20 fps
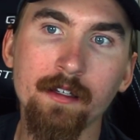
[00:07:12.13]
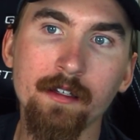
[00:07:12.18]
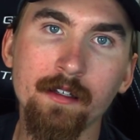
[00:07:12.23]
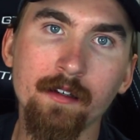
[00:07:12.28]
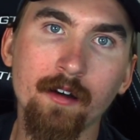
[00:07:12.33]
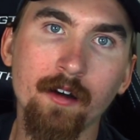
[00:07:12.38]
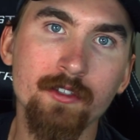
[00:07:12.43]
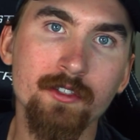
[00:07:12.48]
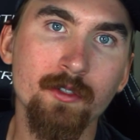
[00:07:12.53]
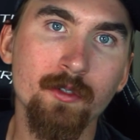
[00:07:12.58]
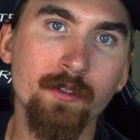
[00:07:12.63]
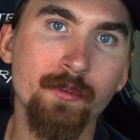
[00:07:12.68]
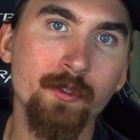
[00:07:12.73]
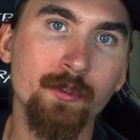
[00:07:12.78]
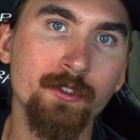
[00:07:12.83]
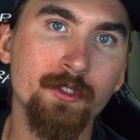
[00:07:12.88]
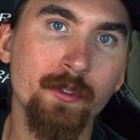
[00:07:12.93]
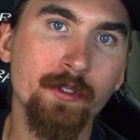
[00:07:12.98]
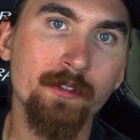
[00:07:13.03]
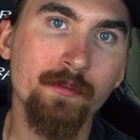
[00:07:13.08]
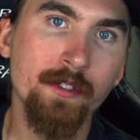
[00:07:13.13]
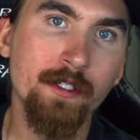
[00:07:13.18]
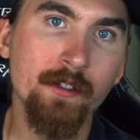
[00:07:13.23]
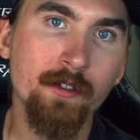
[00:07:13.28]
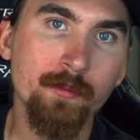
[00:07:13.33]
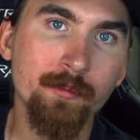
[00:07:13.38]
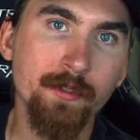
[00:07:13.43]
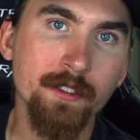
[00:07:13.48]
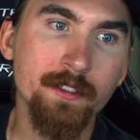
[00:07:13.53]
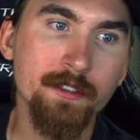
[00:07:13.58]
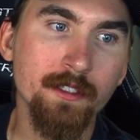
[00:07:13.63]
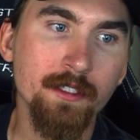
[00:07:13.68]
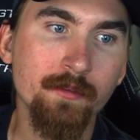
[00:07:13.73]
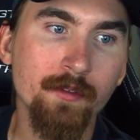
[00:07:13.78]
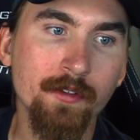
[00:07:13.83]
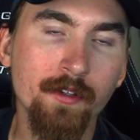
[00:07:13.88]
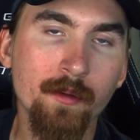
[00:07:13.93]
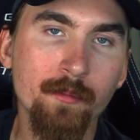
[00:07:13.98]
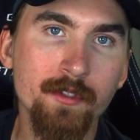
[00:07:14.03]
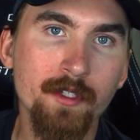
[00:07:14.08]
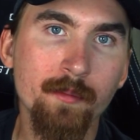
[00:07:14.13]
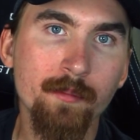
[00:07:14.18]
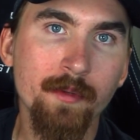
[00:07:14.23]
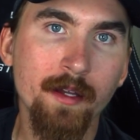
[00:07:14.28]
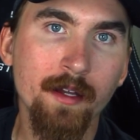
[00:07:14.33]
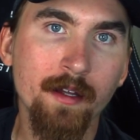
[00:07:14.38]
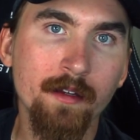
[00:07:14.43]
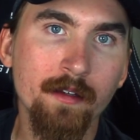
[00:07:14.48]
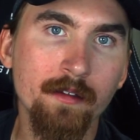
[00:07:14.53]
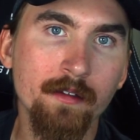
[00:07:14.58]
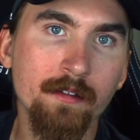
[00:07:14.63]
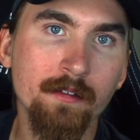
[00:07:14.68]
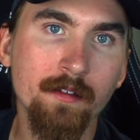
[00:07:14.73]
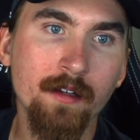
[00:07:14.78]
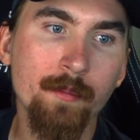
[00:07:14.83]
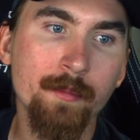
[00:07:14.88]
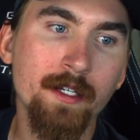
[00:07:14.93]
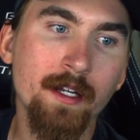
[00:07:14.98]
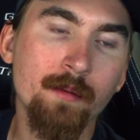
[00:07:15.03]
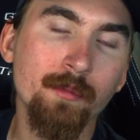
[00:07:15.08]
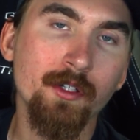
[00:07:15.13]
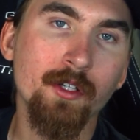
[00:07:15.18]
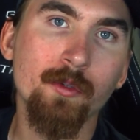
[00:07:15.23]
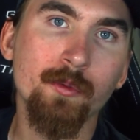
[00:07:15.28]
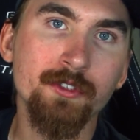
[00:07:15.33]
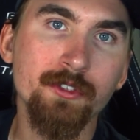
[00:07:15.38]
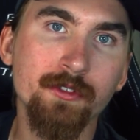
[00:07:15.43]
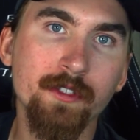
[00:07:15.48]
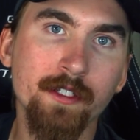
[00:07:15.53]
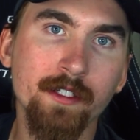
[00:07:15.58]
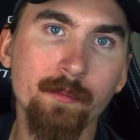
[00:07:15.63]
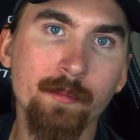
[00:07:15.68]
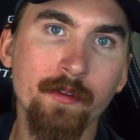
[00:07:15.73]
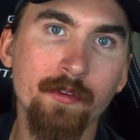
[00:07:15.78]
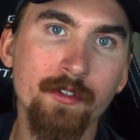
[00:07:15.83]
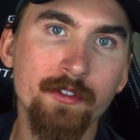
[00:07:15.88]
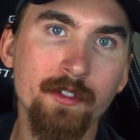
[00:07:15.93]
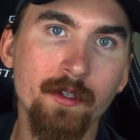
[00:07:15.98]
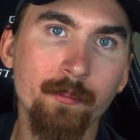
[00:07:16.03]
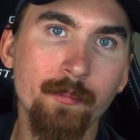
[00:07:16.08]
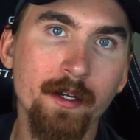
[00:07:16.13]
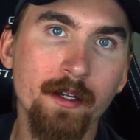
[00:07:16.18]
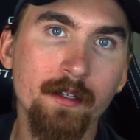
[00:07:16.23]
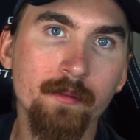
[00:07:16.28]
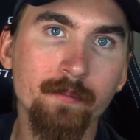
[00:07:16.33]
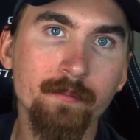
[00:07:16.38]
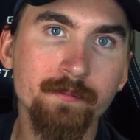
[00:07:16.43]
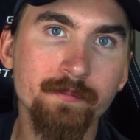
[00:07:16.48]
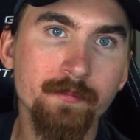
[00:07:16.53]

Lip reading: Also, if you enjoyed the video, please leave a thumbs up and comment down below what you think about this numpad.